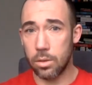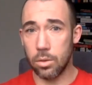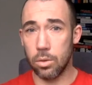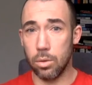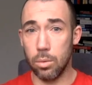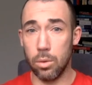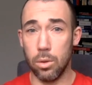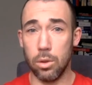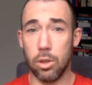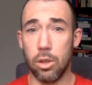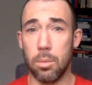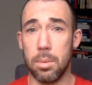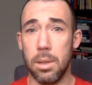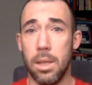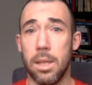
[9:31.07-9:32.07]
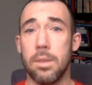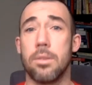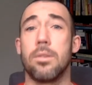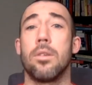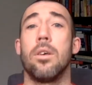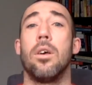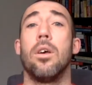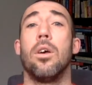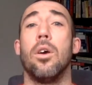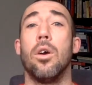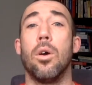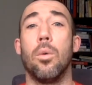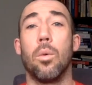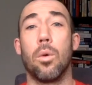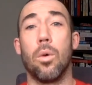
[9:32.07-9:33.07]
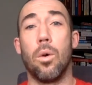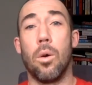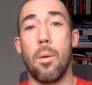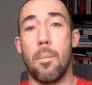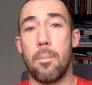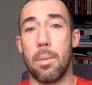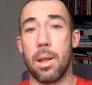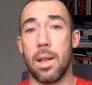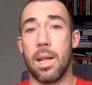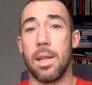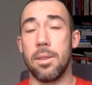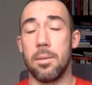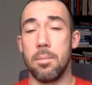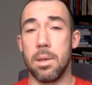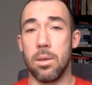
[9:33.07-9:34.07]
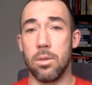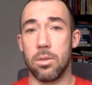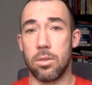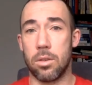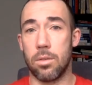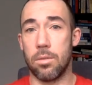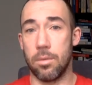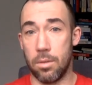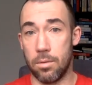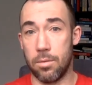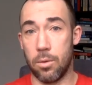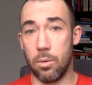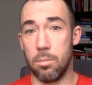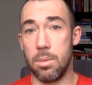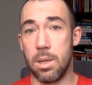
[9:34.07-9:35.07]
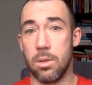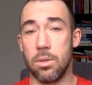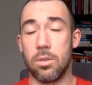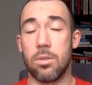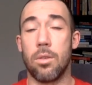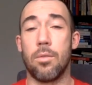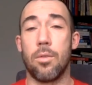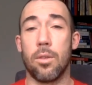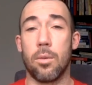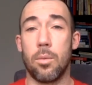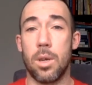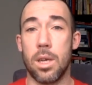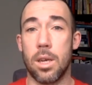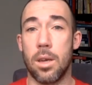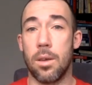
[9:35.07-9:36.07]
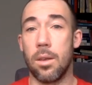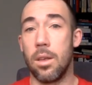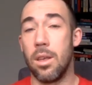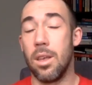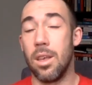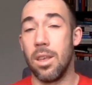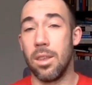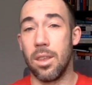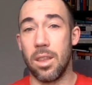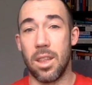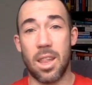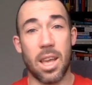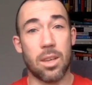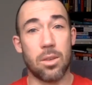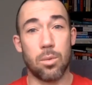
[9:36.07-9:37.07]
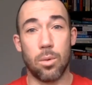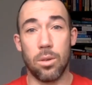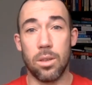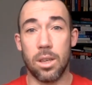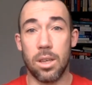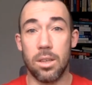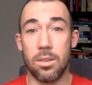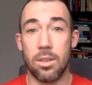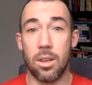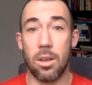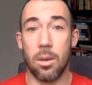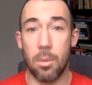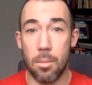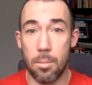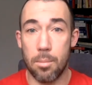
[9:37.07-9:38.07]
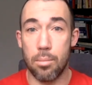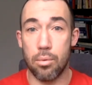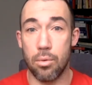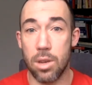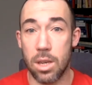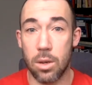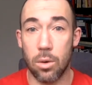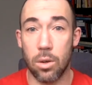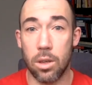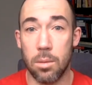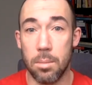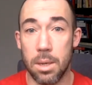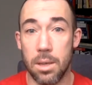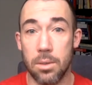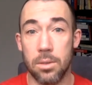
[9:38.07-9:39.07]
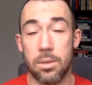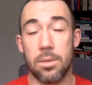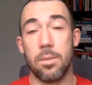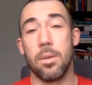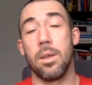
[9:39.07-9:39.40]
So we'll go shopping list, we'll go plan the meals, the full meals for the week. Then the next one is pre-cook your meals.